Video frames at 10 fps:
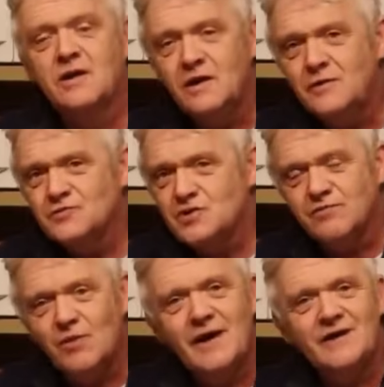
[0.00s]
loads
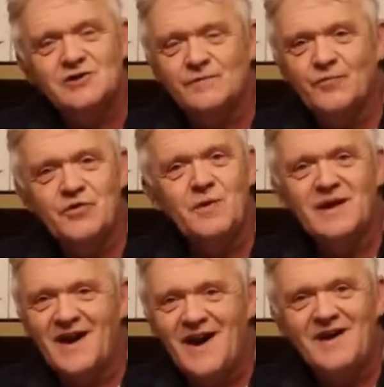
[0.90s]
of ways of
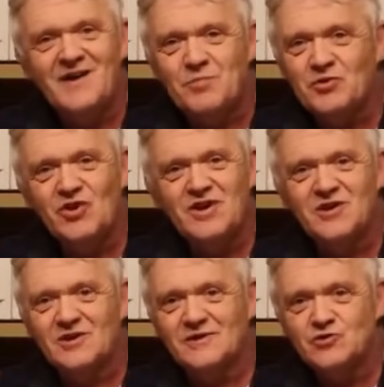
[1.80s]
doing any
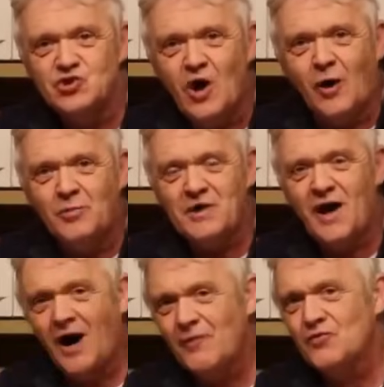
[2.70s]
particular job, and
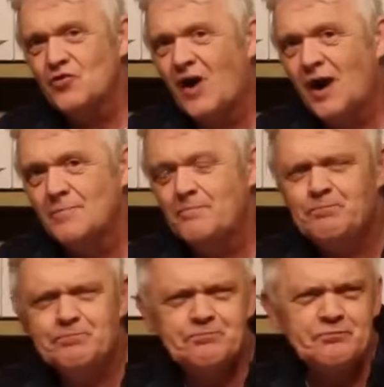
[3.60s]
half the time,
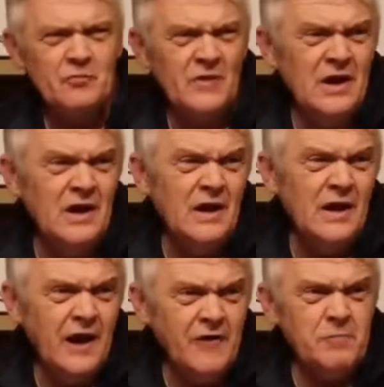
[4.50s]

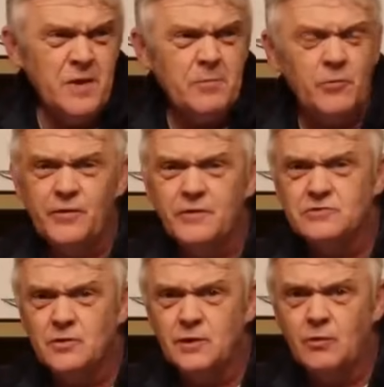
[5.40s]
if people think
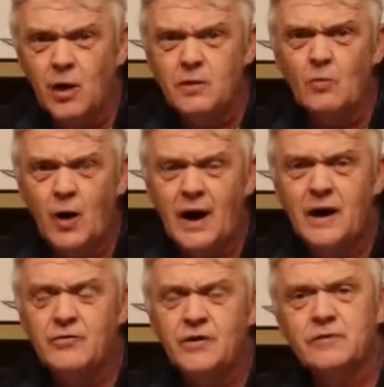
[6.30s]
there's only one
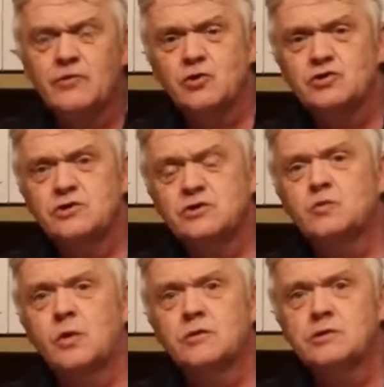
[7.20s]
way, then of course they
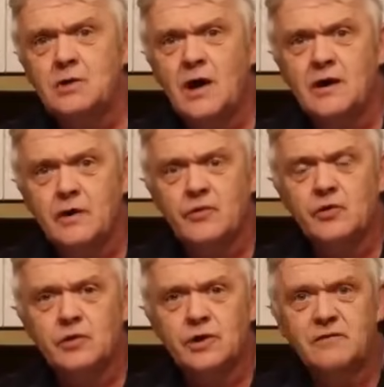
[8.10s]
just won't try and
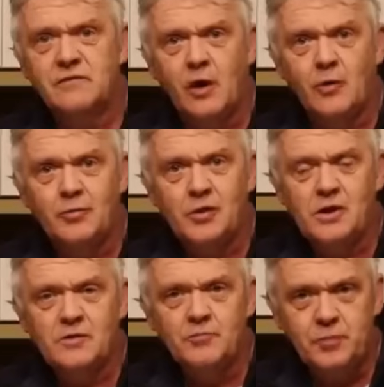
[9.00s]
they'll give up.
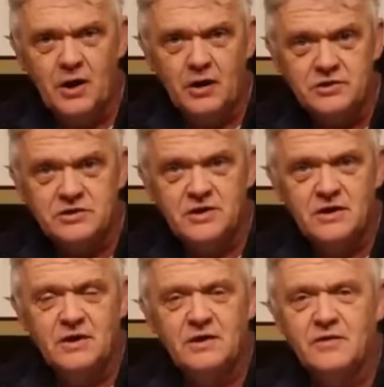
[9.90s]
But
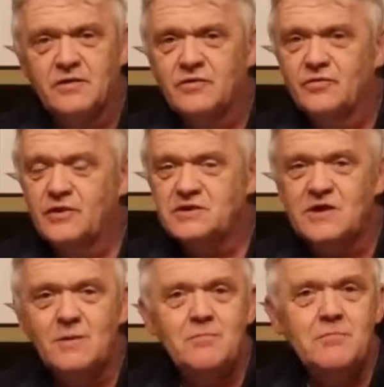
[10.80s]

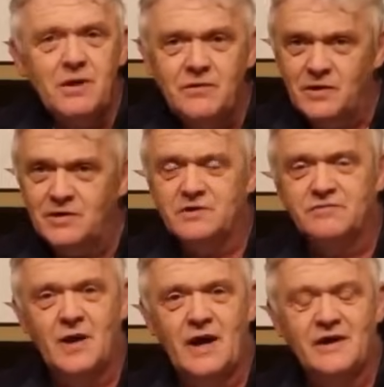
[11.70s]
there's a myriad
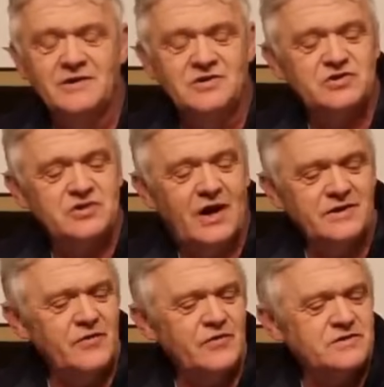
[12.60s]
of ways. I
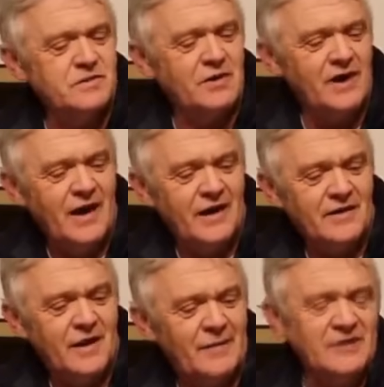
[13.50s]
did this from clay.
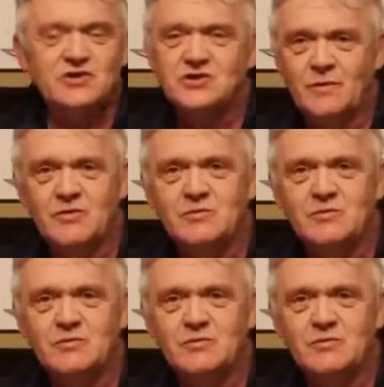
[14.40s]
I mentioned